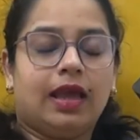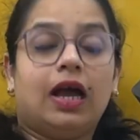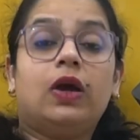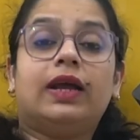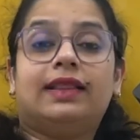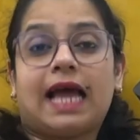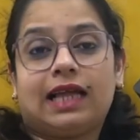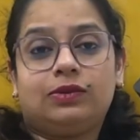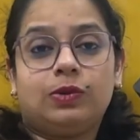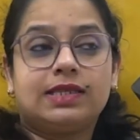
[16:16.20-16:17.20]
Okay,
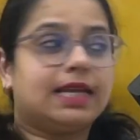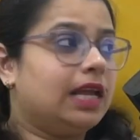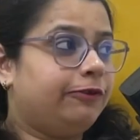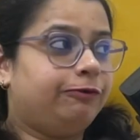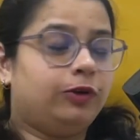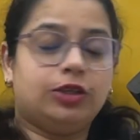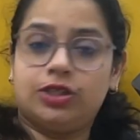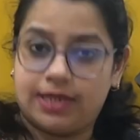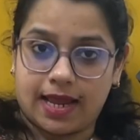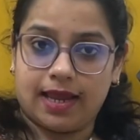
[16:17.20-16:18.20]
that was it for
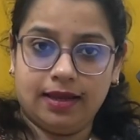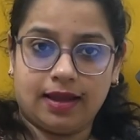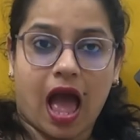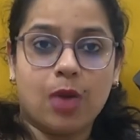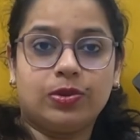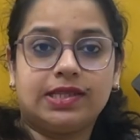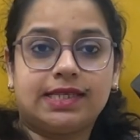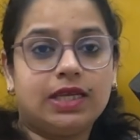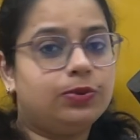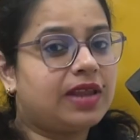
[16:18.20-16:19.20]
today. I will
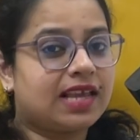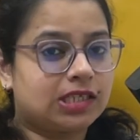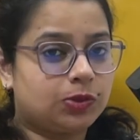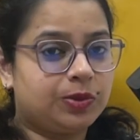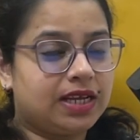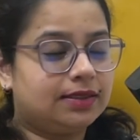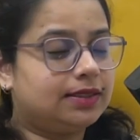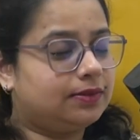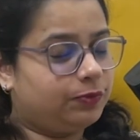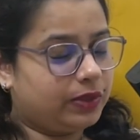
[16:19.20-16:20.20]
see you next
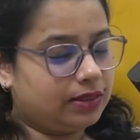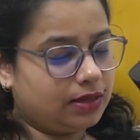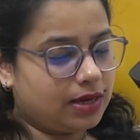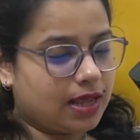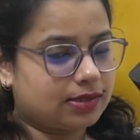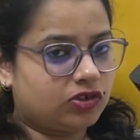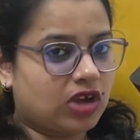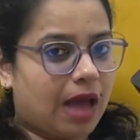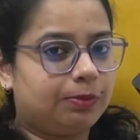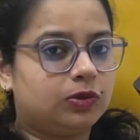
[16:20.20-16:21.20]
week with the next
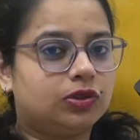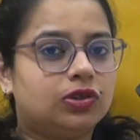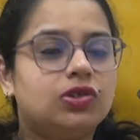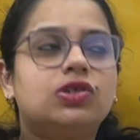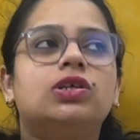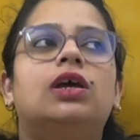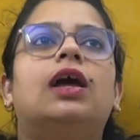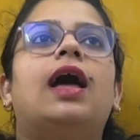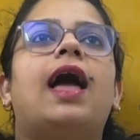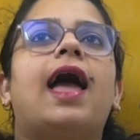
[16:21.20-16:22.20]
chapters,
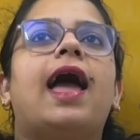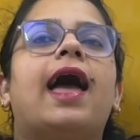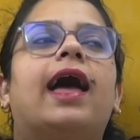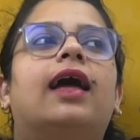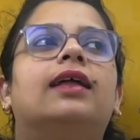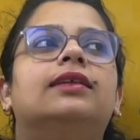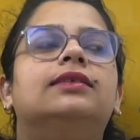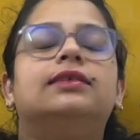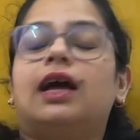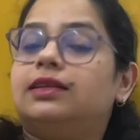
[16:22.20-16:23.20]

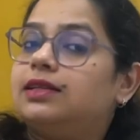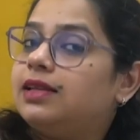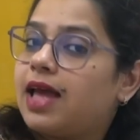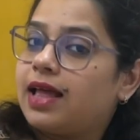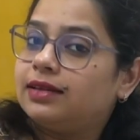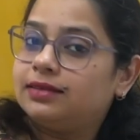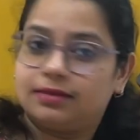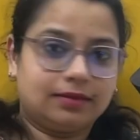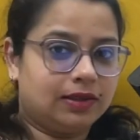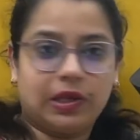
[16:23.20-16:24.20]
and until then,
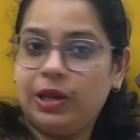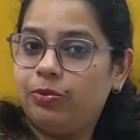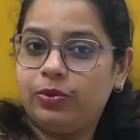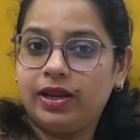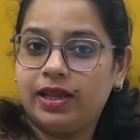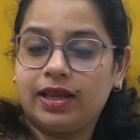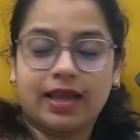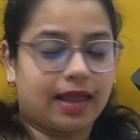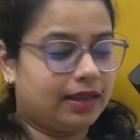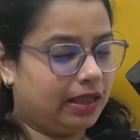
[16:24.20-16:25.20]
keep reading
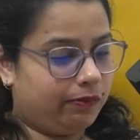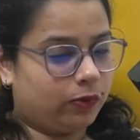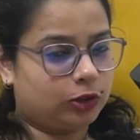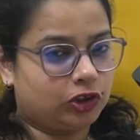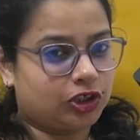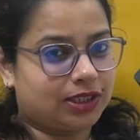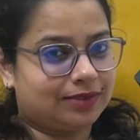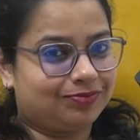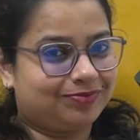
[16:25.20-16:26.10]
and keep watching.